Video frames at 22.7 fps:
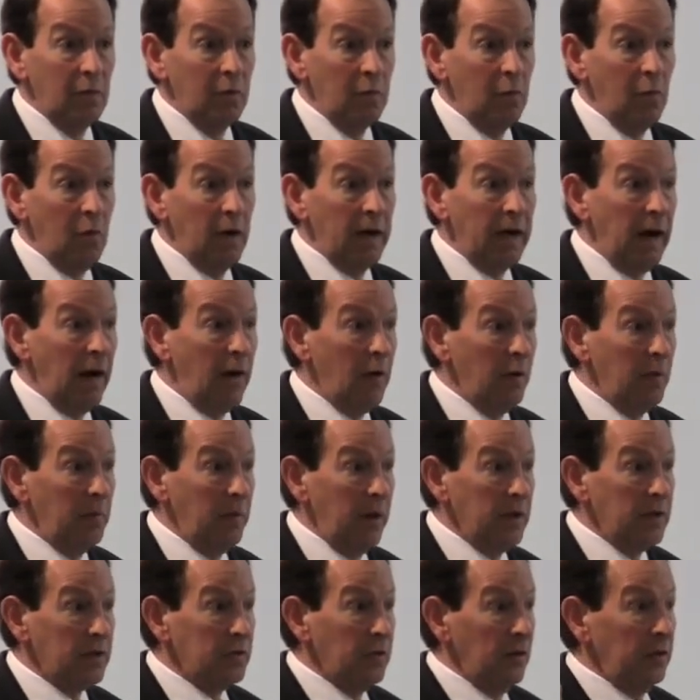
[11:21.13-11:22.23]
1 hour
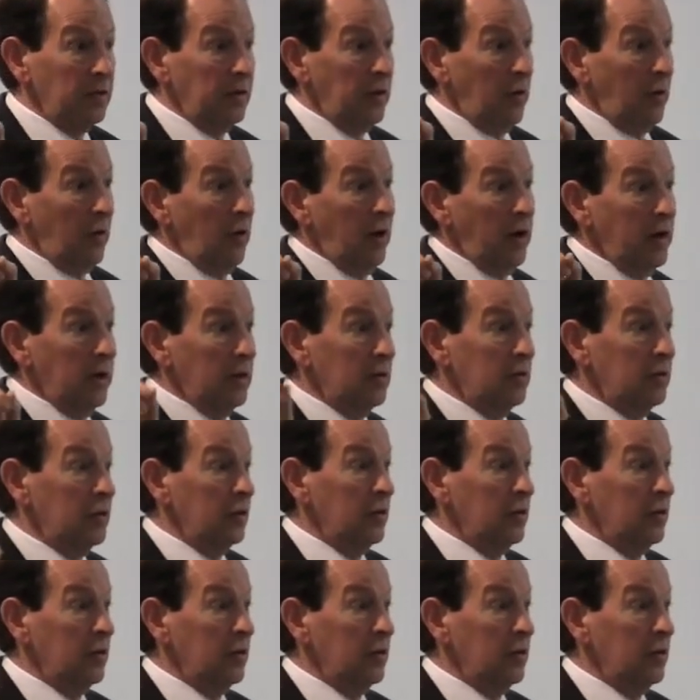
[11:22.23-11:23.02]
based on their grade,